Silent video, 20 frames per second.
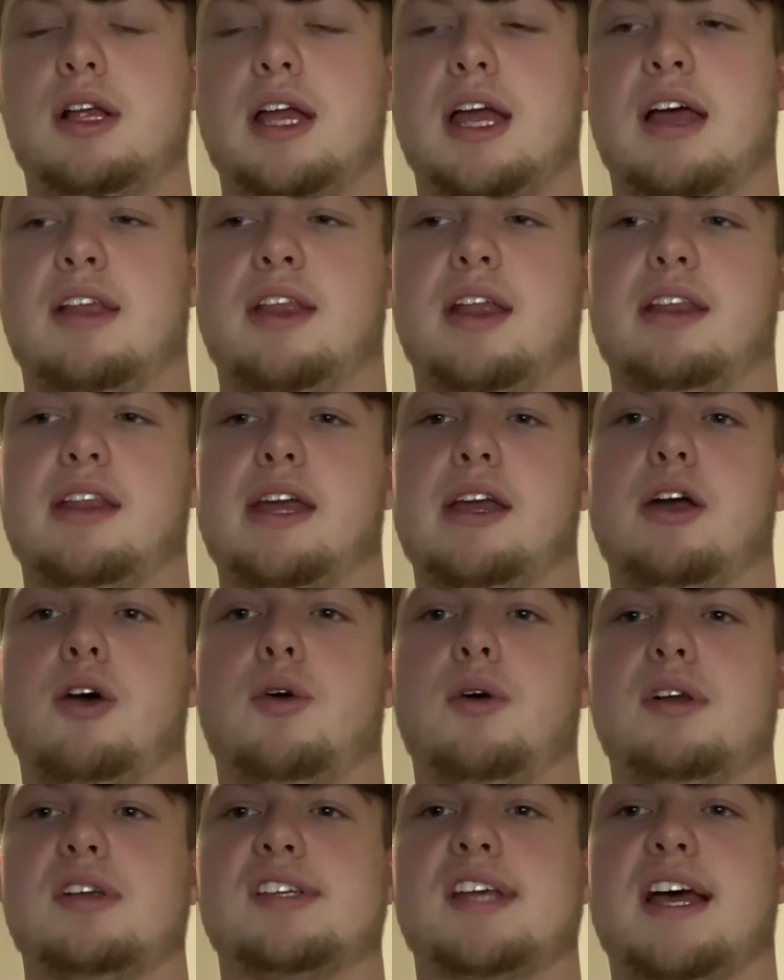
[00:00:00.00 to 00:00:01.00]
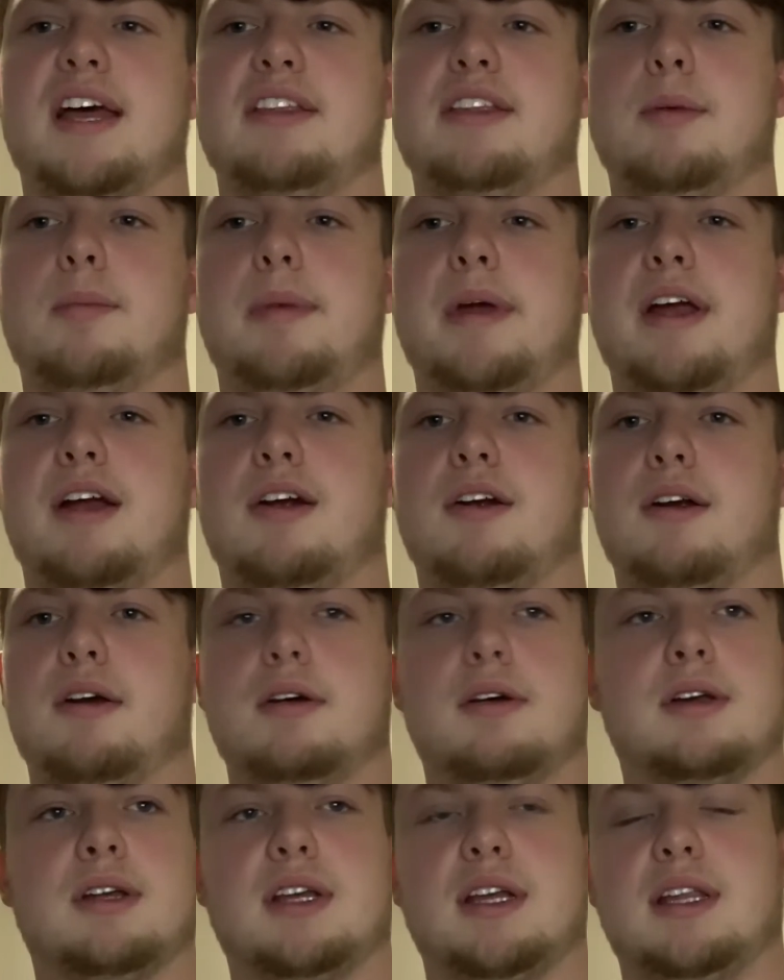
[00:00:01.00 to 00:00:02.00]
and then they always had the
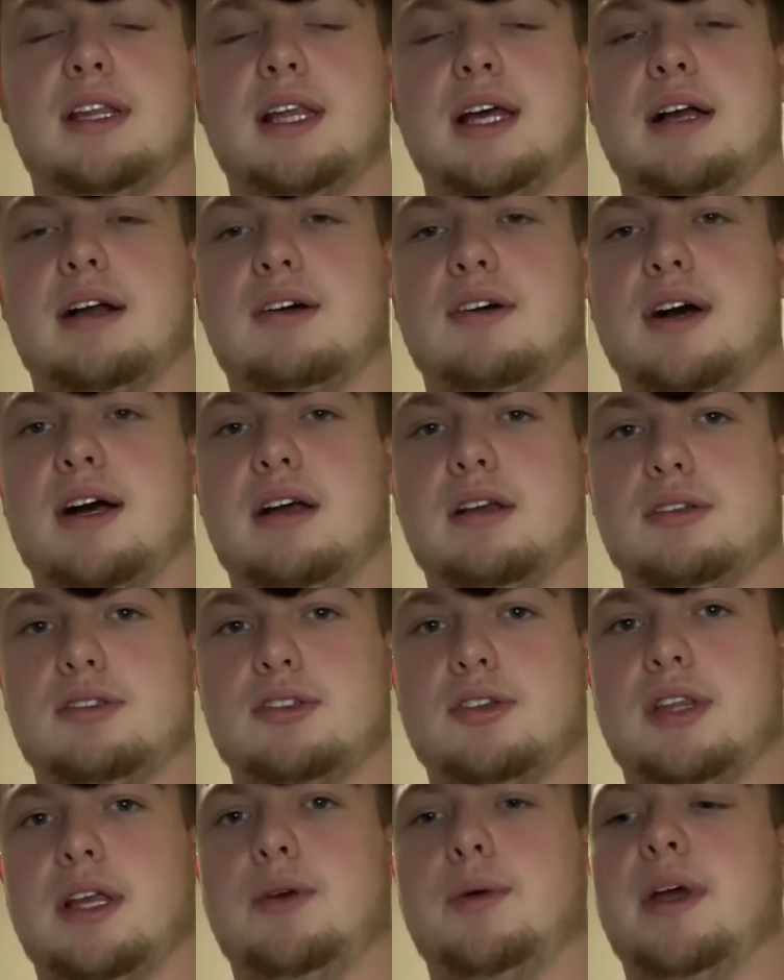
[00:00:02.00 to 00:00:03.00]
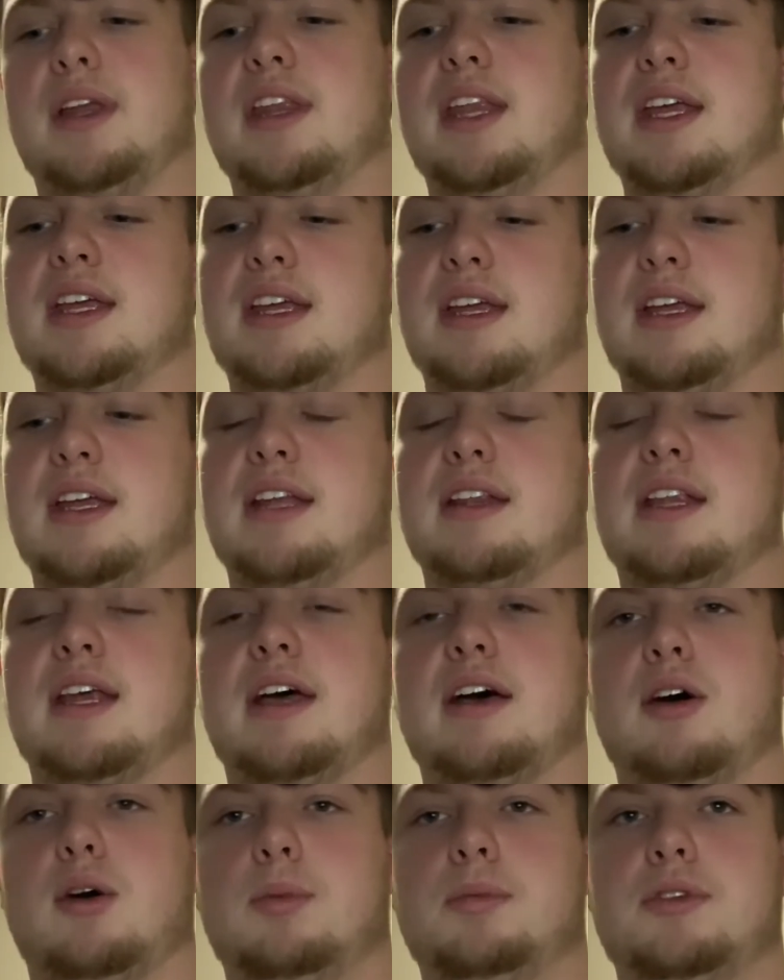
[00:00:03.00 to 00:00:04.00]
para in that class, so that way they could get the
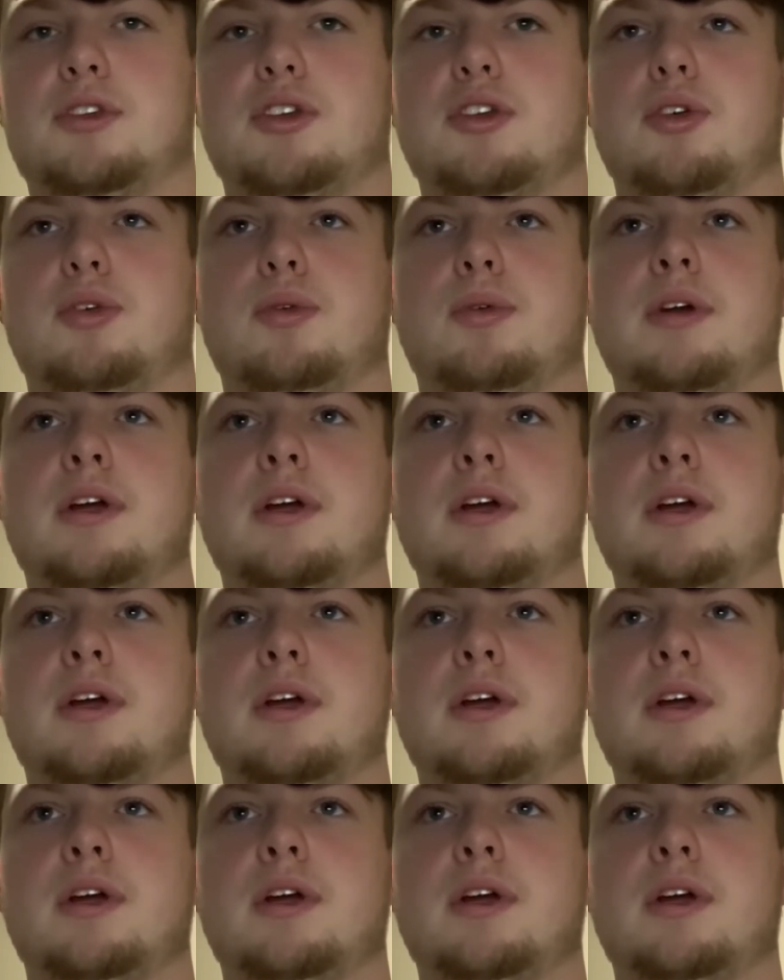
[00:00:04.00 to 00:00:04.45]
help too.